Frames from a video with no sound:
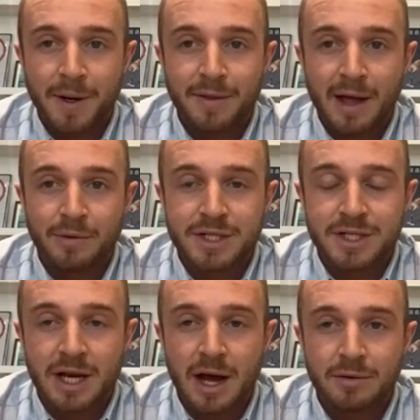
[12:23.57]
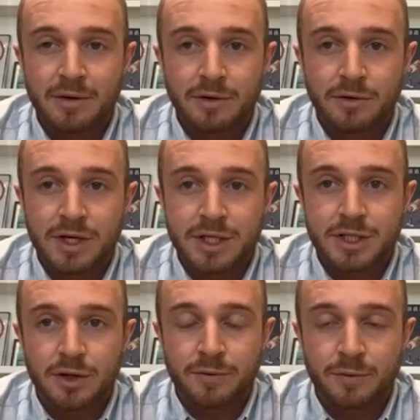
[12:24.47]
And that was, you know, Chris
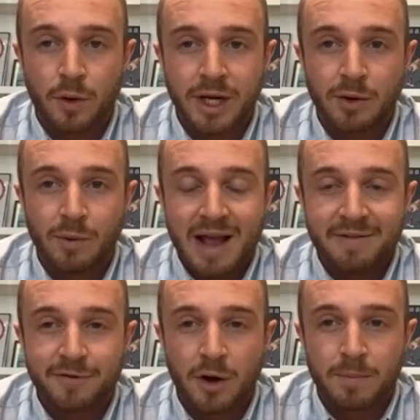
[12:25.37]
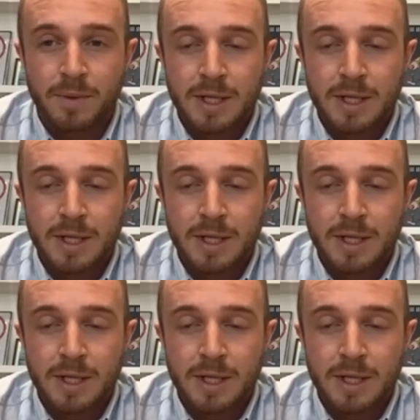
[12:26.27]
sort of walking away from